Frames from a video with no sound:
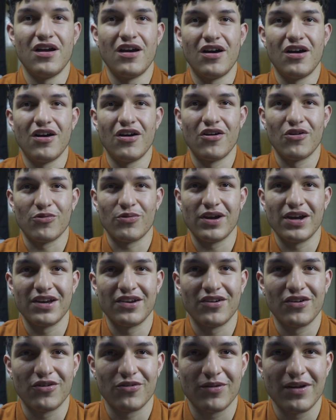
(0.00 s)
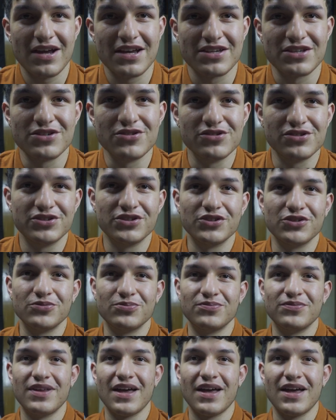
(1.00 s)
Alright YouTube,